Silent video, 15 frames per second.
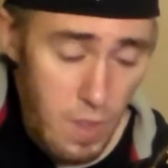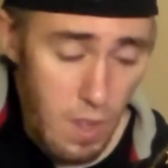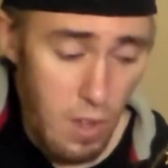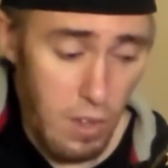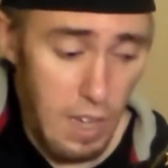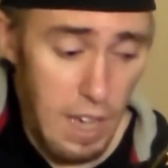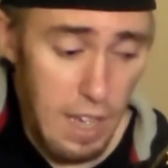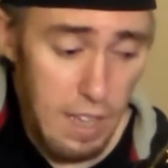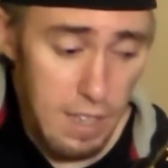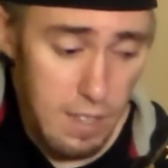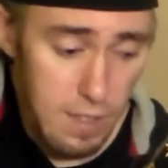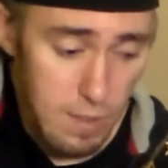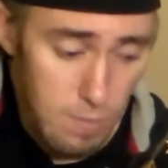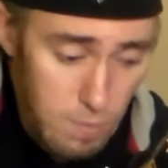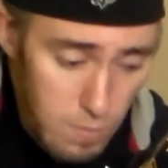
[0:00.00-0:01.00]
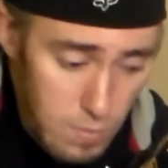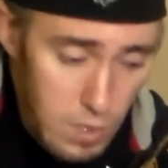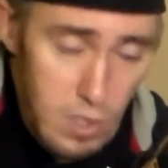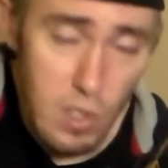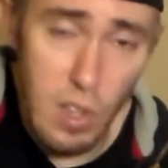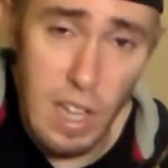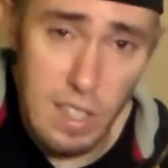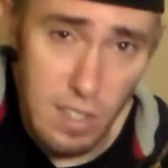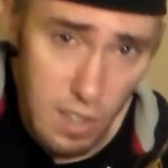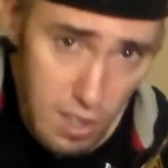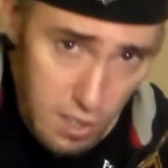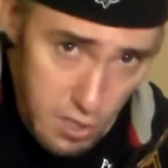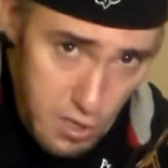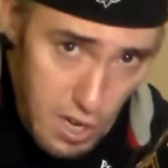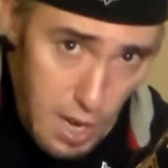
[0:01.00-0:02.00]
Okay, so that's
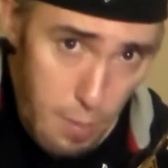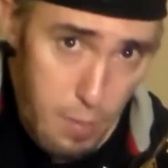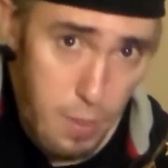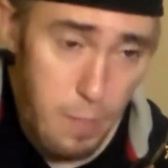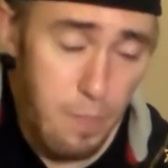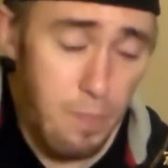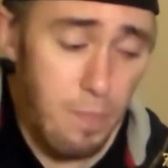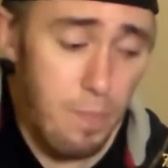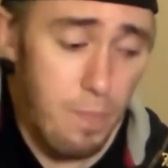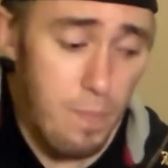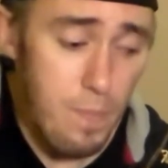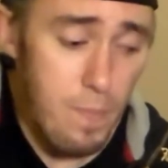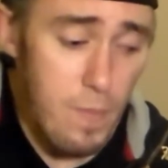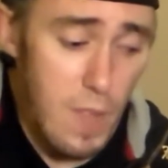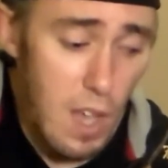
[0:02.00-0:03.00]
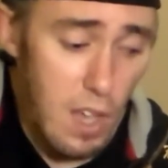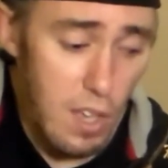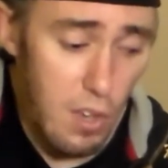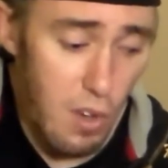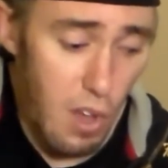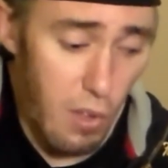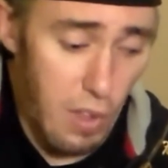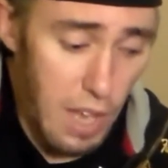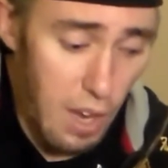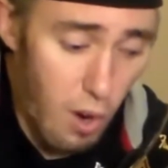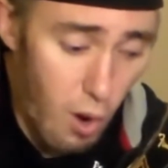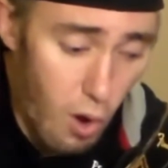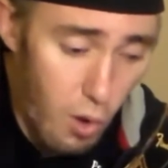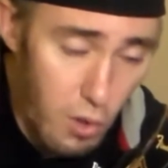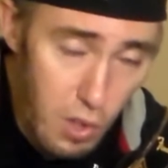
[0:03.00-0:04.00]
another shape. You know that
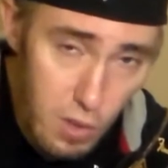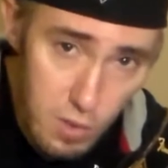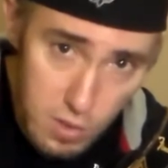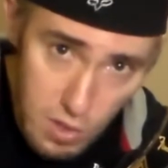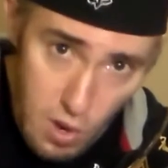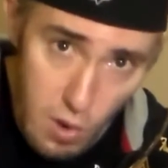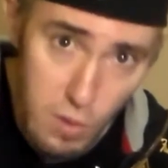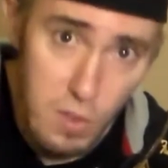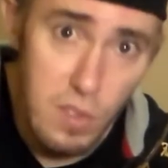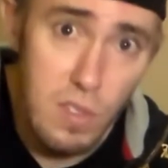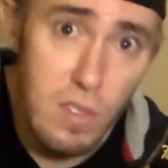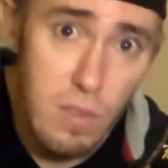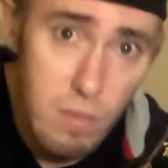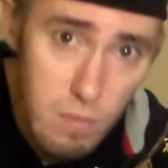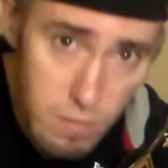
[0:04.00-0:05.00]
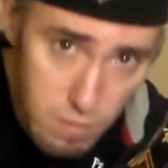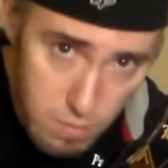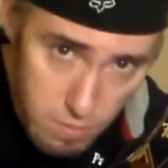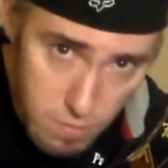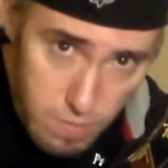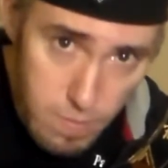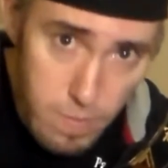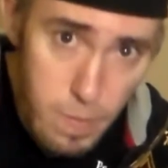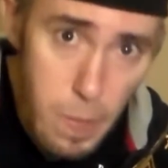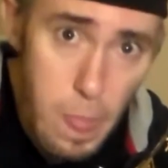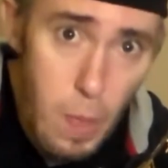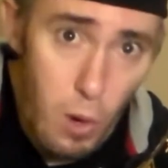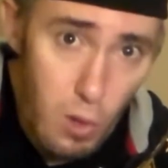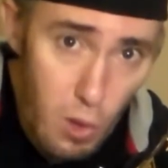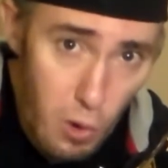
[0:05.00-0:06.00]
all those notes
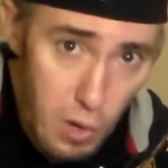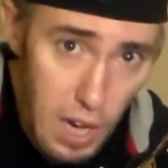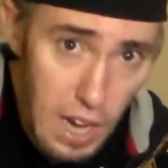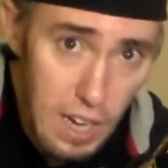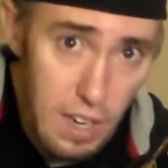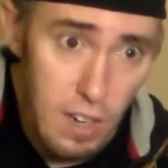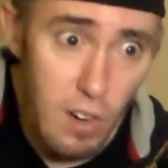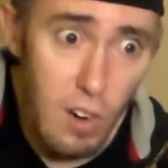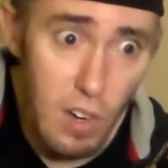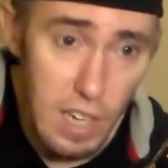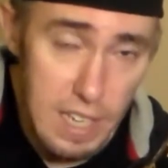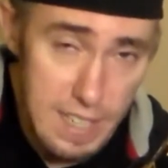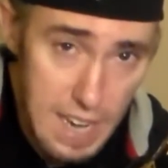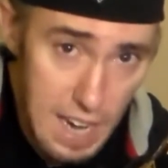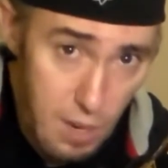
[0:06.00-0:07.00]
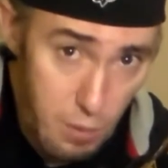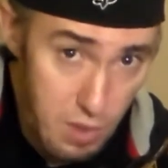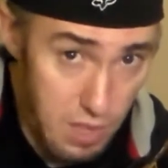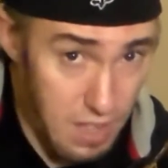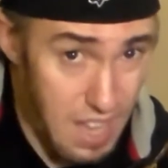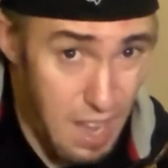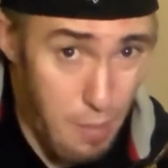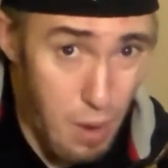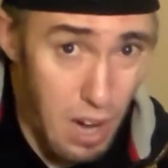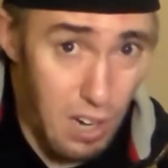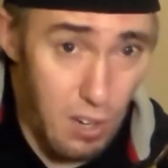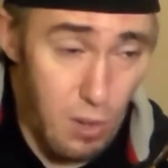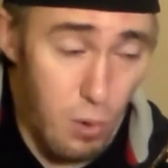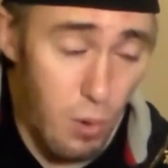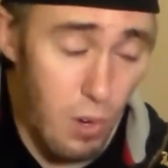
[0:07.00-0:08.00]
are located or contained within the A
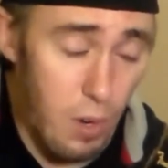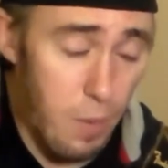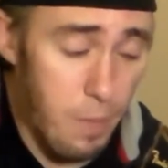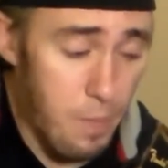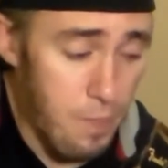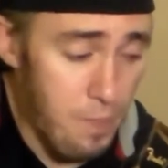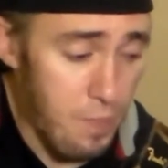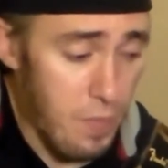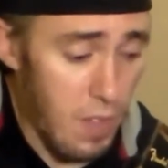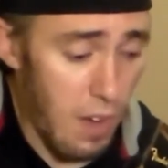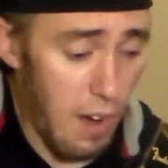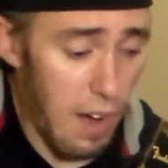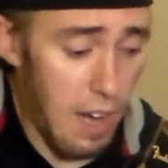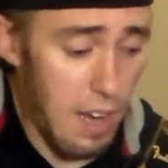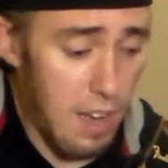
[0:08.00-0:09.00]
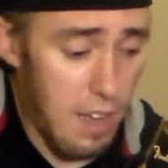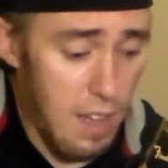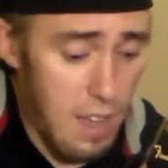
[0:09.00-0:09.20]
minor chord. Alright,